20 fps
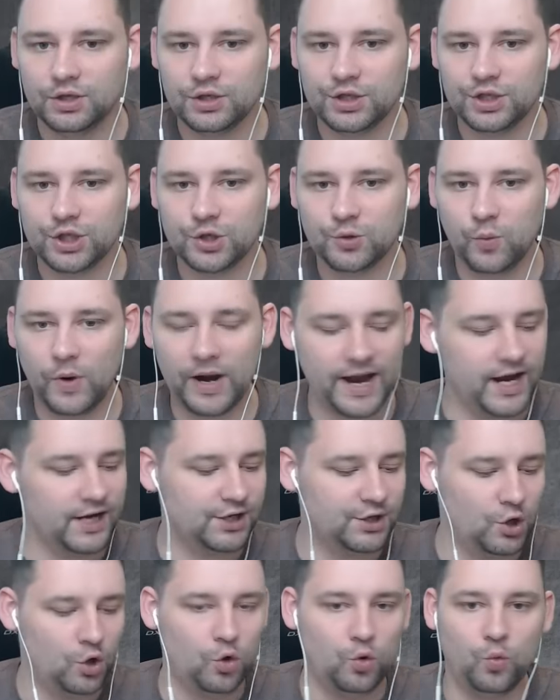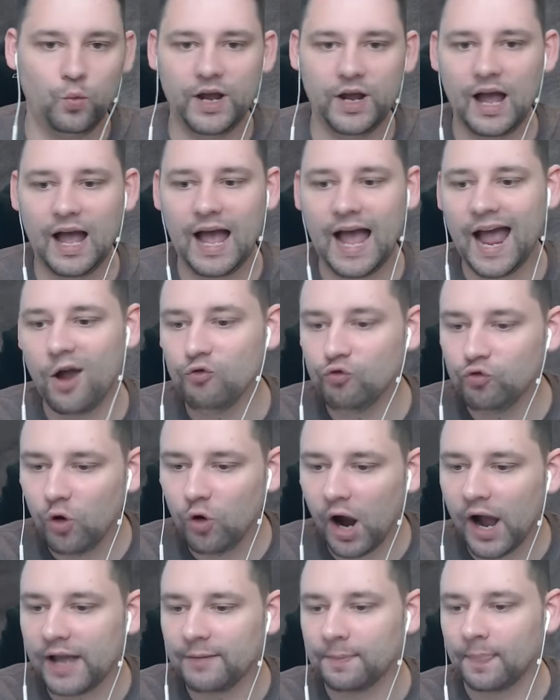Sweet, we are out.
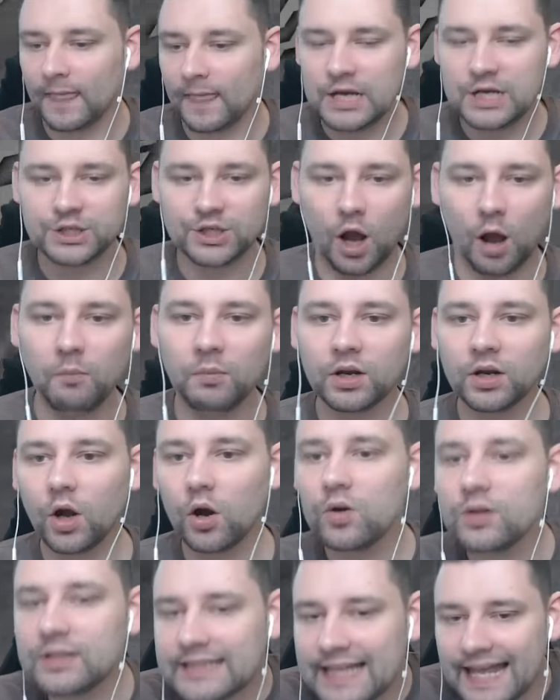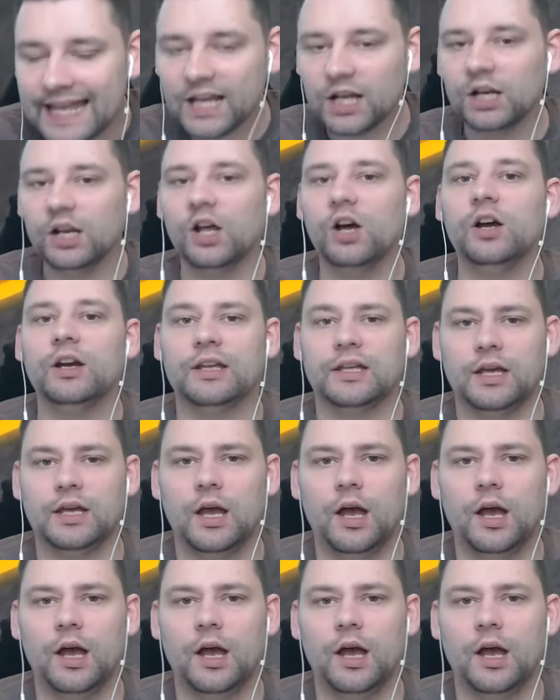Right. So I'm gonna go take a look.